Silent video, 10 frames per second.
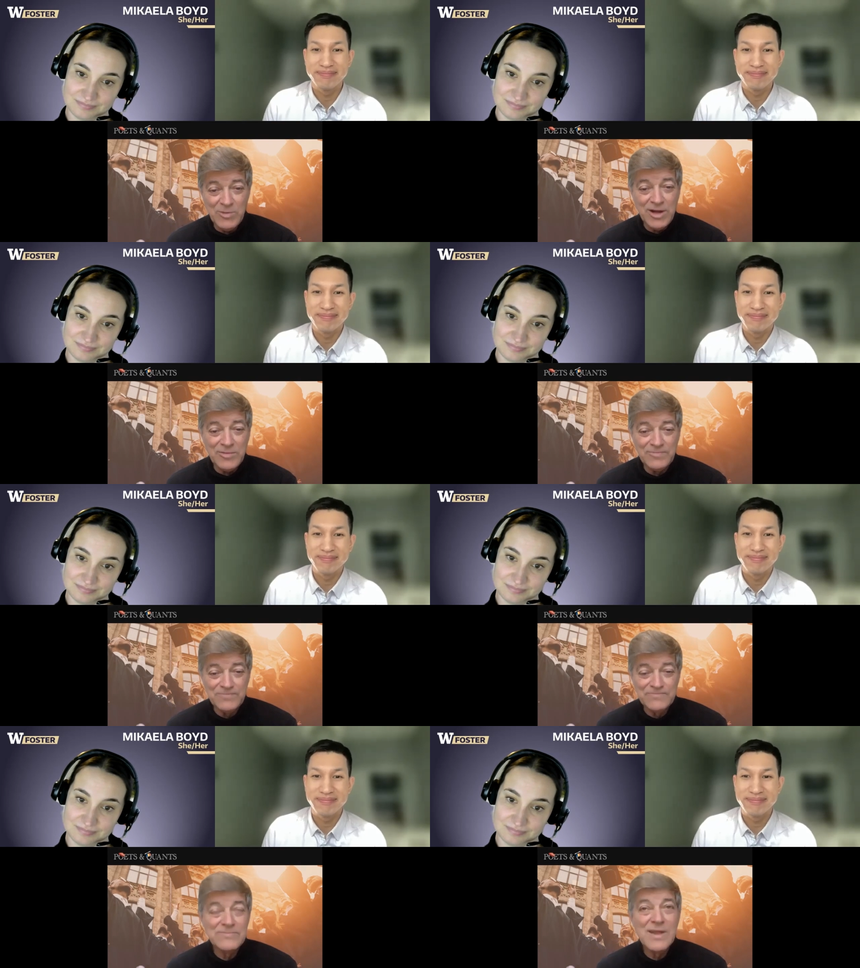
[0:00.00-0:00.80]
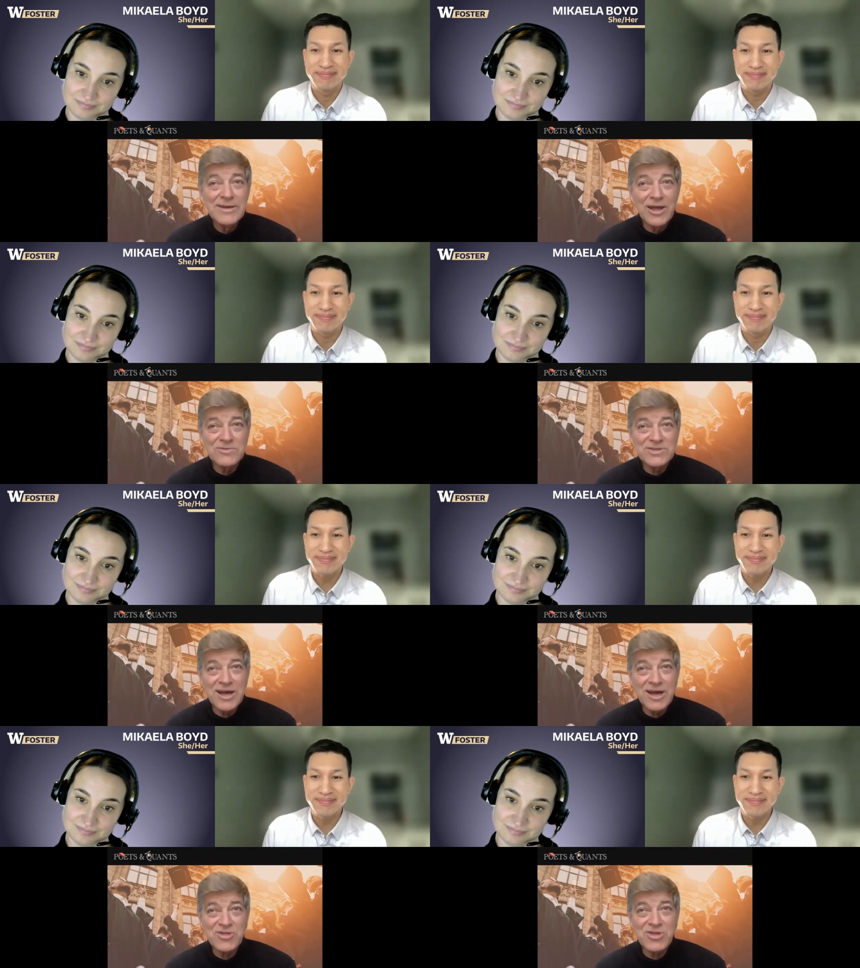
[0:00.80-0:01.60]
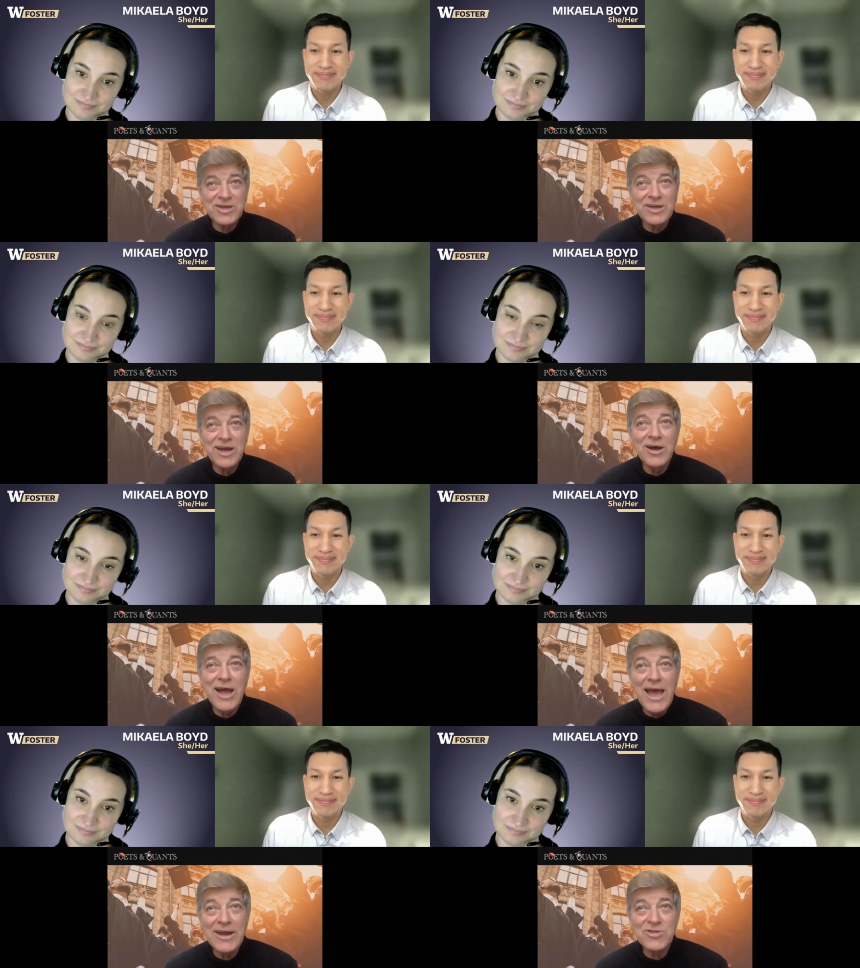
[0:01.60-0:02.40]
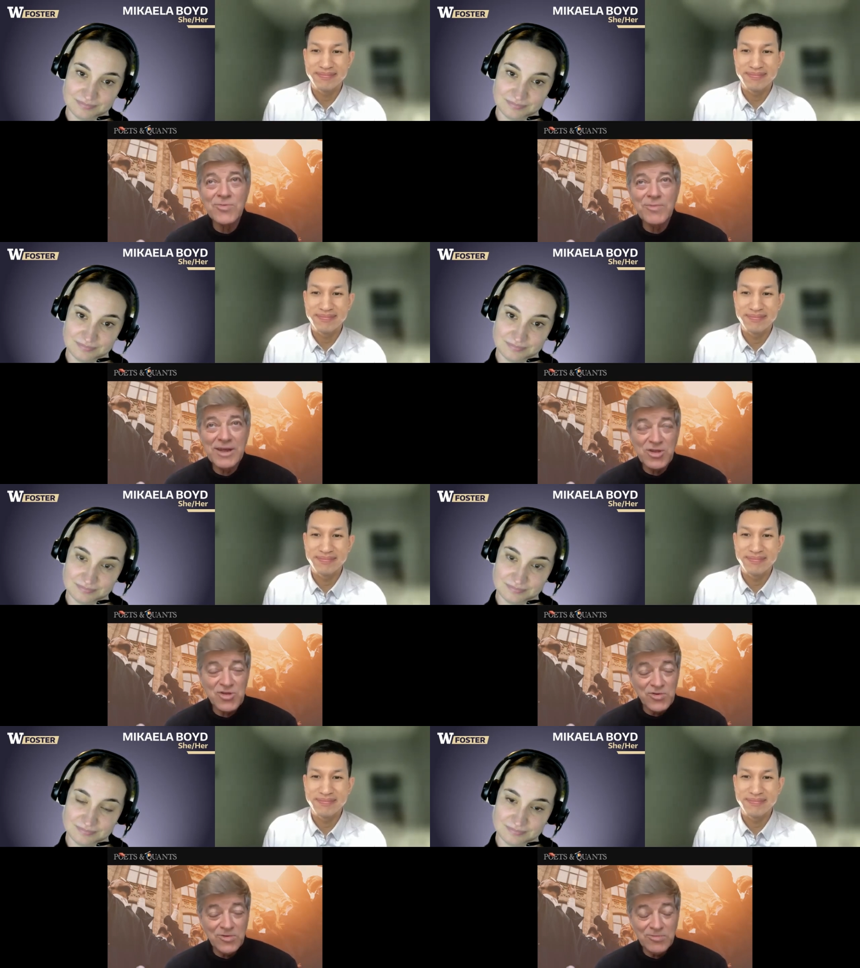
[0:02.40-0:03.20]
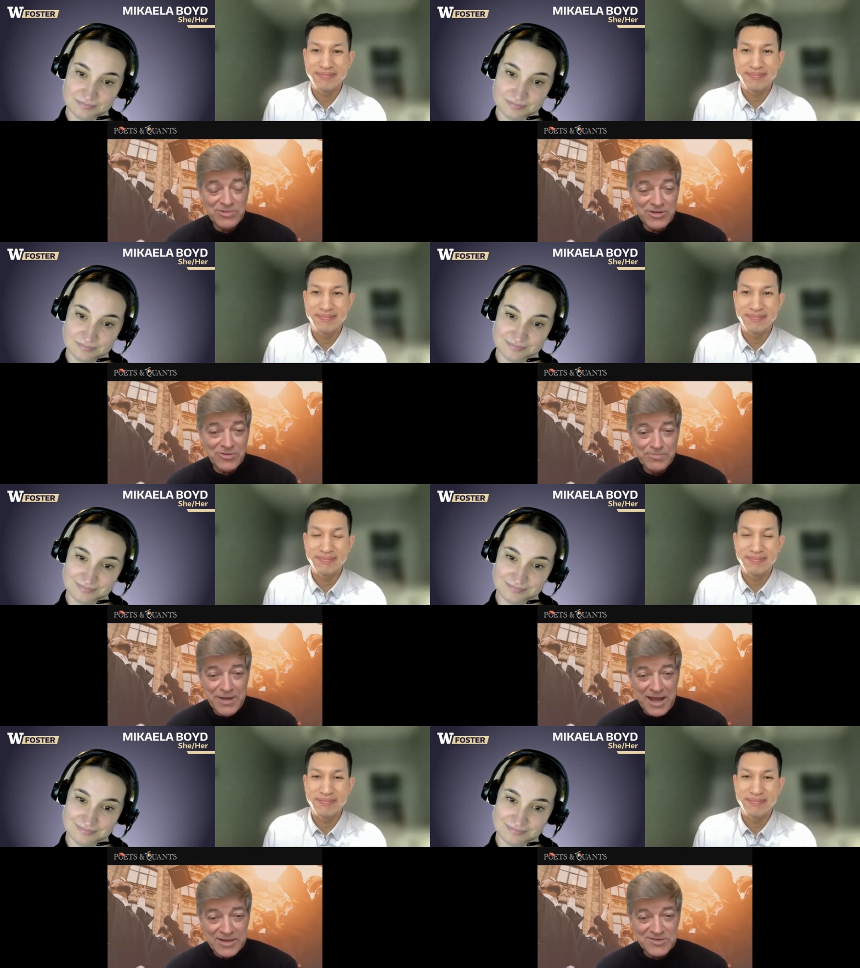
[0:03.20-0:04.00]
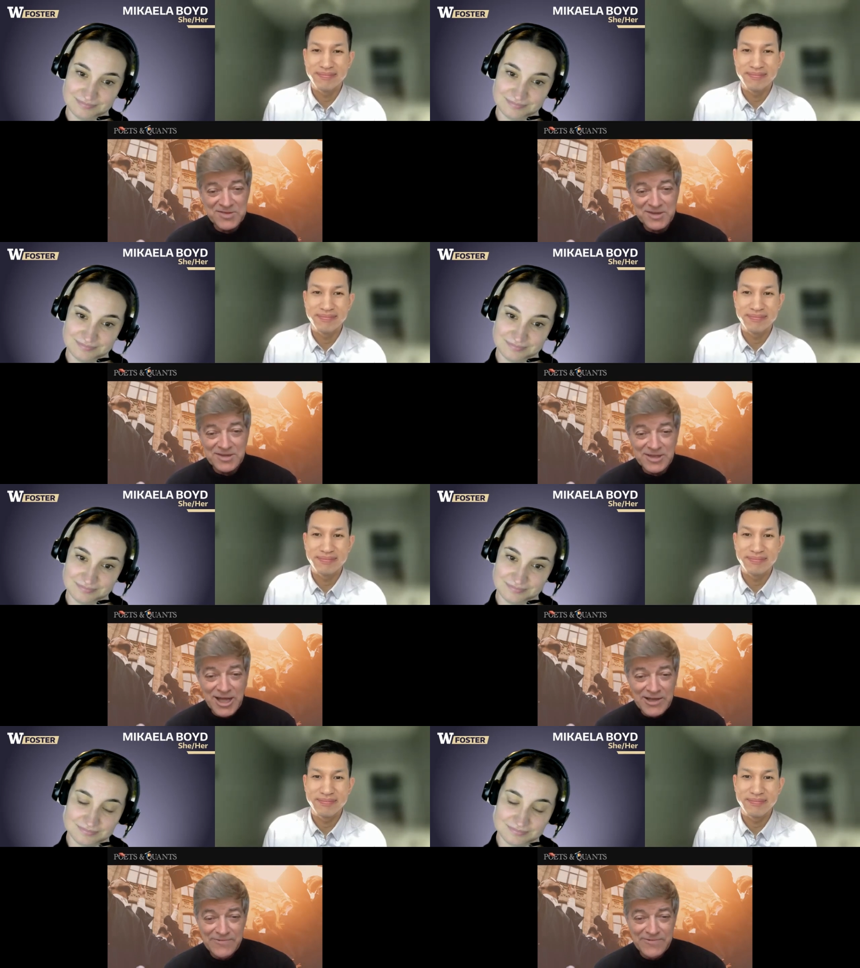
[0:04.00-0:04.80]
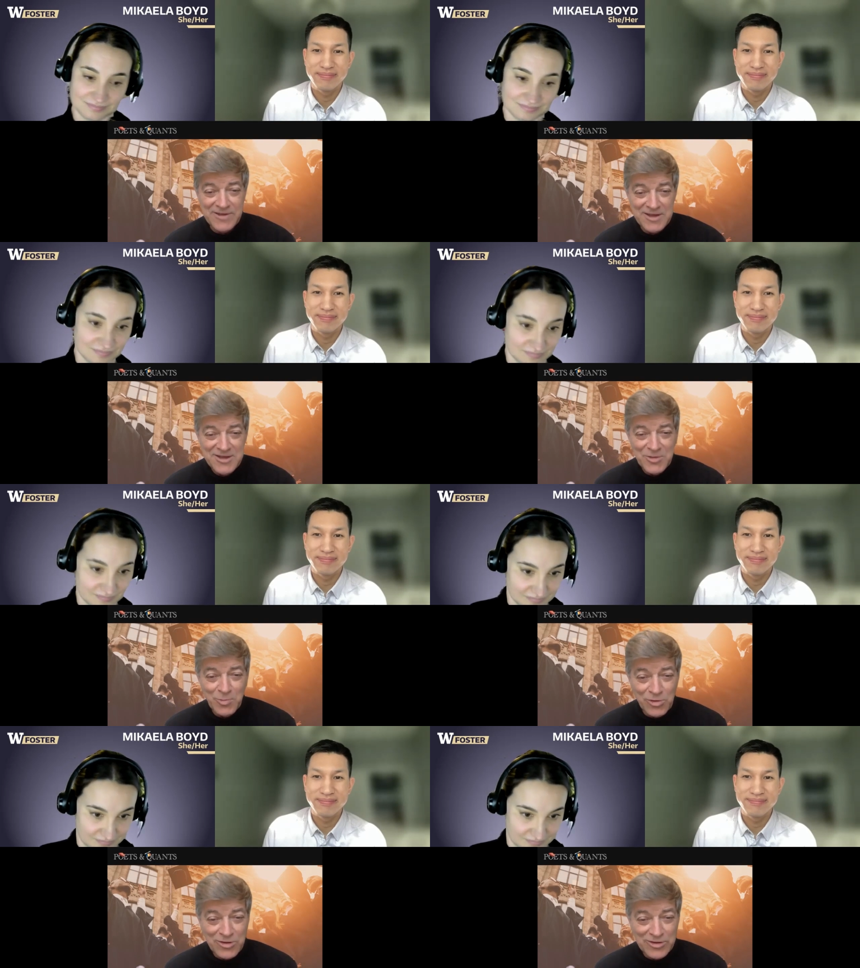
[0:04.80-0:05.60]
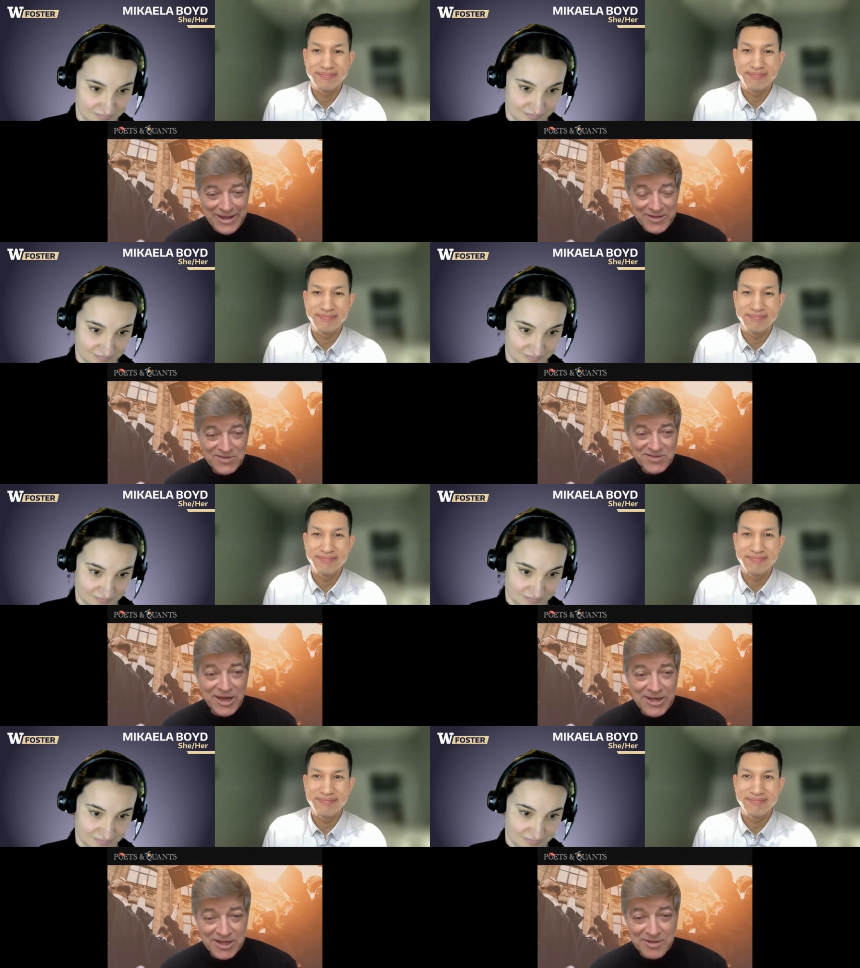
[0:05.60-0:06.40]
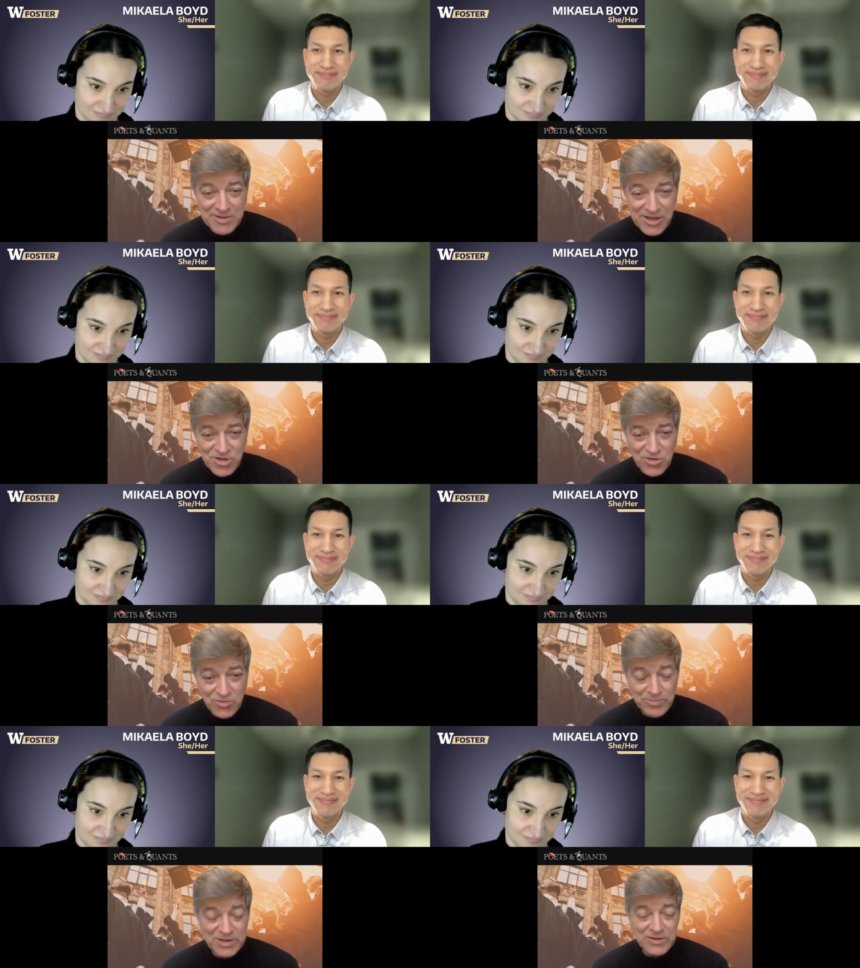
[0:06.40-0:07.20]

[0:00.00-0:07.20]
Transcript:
Speaker 1: Wow. Now, Takashi, how did you manage your balancing life, work, and study issue?